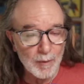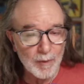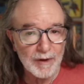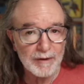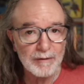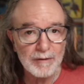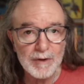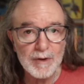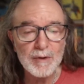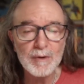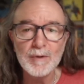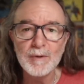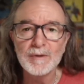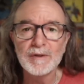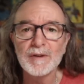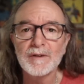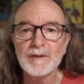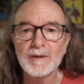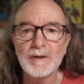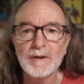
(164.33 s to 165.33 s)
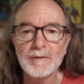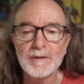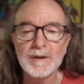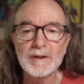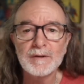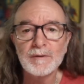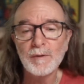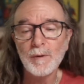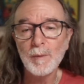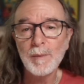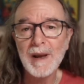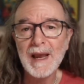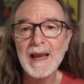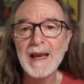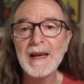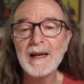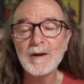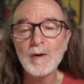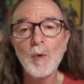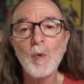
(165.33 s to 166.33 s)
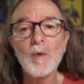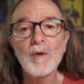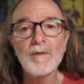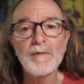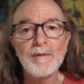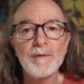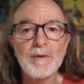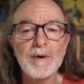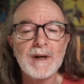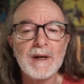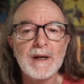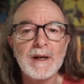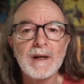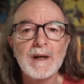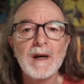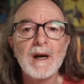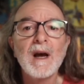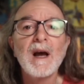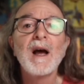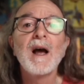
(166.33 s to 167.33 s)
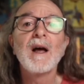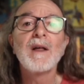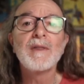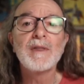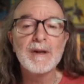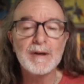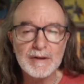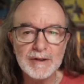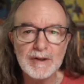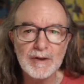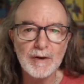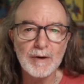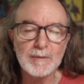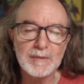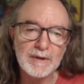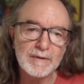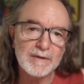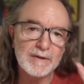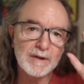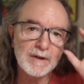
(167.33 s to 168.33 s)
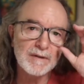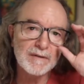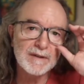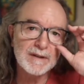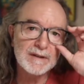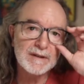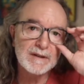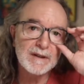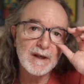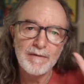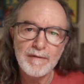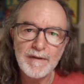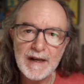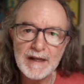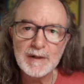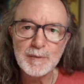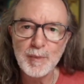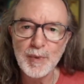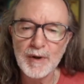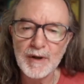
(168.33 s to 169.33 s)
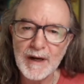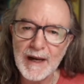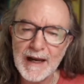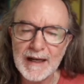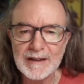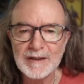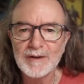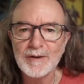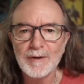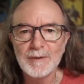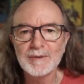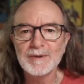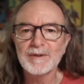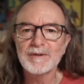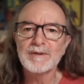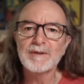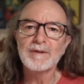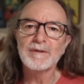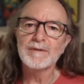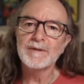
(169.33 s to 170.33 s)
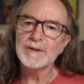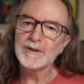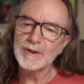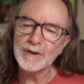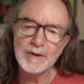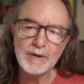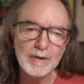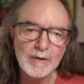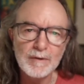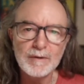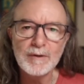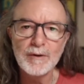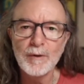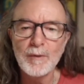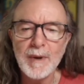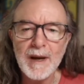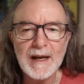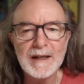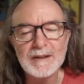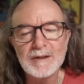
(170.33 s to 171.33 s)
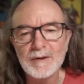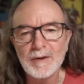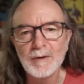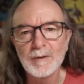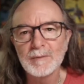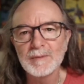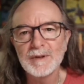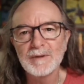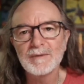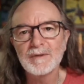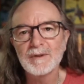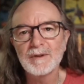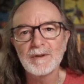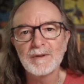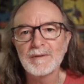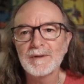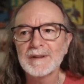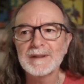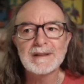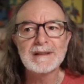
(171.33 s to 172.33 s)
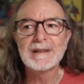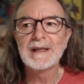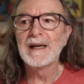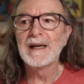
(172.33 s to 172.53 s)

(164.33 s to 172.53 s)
whether you use a service for paid or free, there's terms of service. Facebook has terms of service. YouTube has terms of service.